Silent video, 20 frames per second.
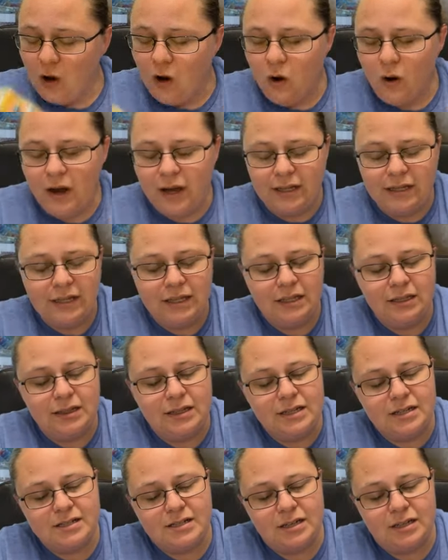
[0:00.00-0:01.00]
Oh, I
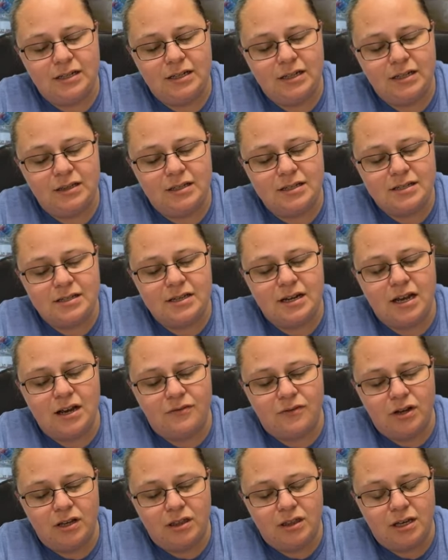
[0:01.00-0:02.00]
need this. I need this in
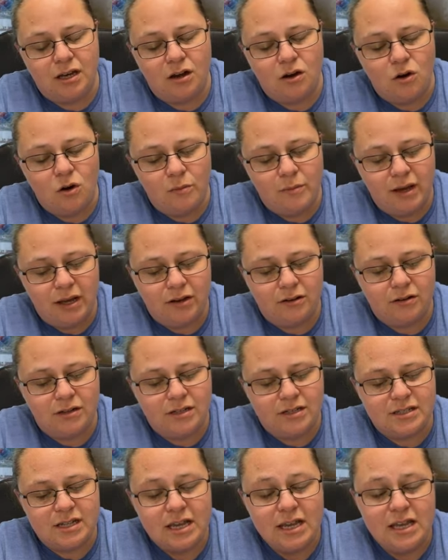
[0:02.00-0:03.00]
everything. Oh my
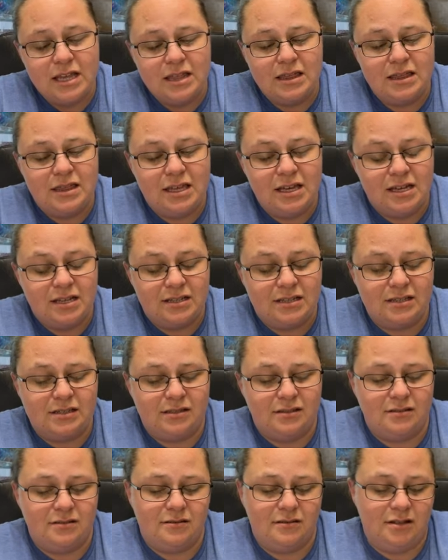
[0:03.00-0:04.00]
goodness.
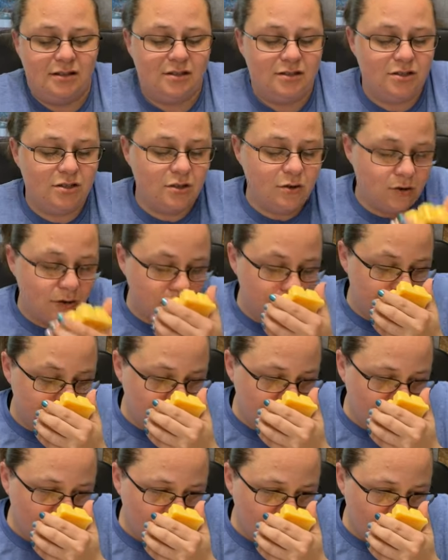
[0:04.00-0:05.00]
This is so
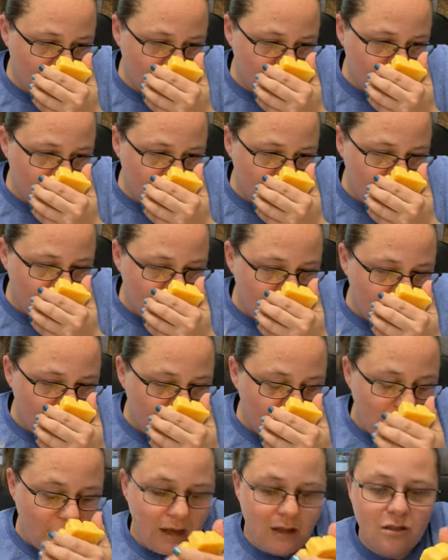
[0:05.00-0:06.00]
good.
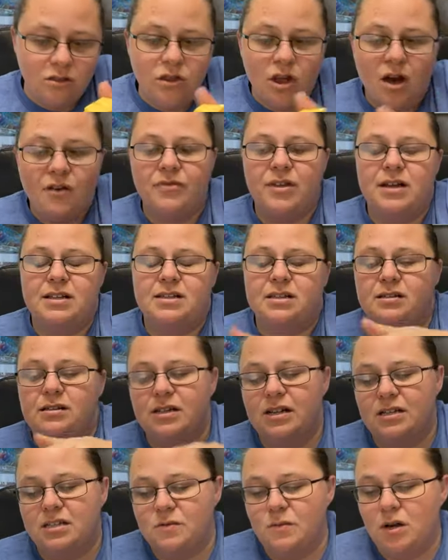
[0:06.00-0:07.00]
I love that
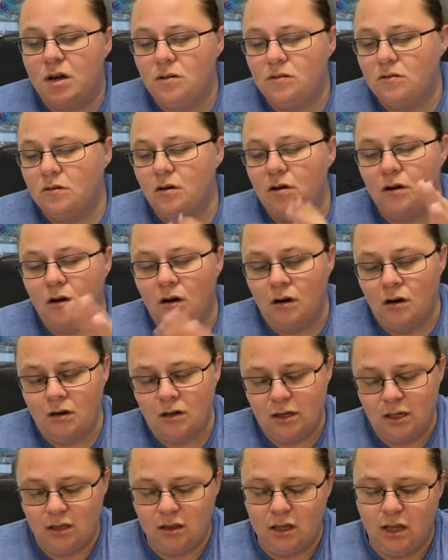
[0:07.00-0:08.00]
suntan smell. Oh,
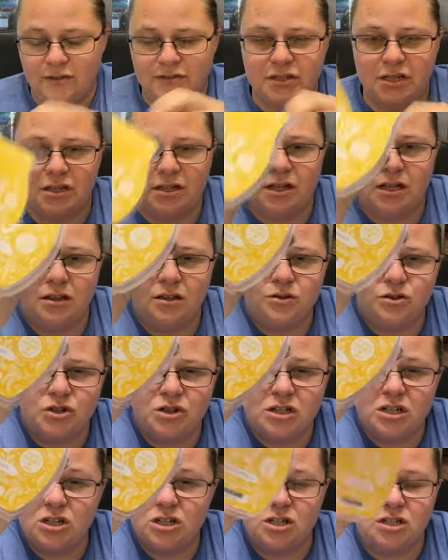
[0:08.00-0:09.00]
I love suntan
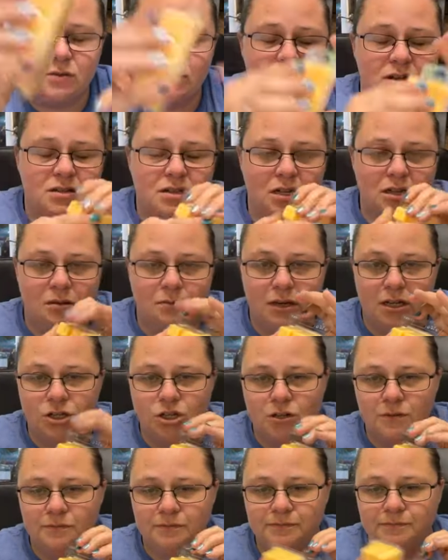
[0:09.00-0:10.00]
lotion. It just smells like the
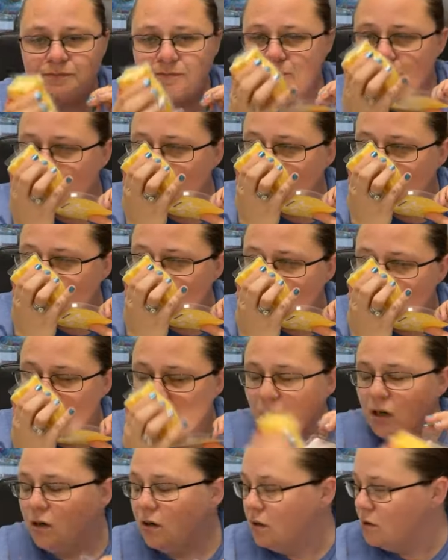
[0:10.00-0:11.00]
beach.
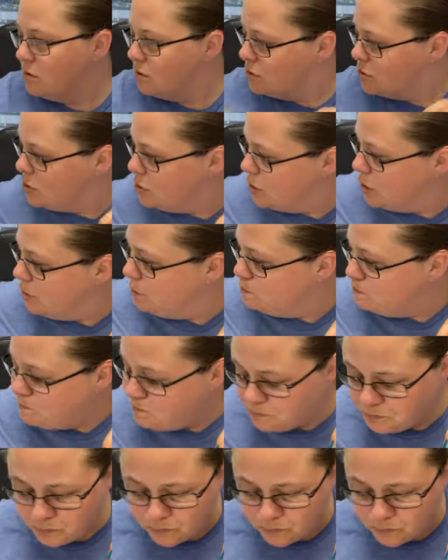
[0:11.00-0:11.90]
Oh, so good.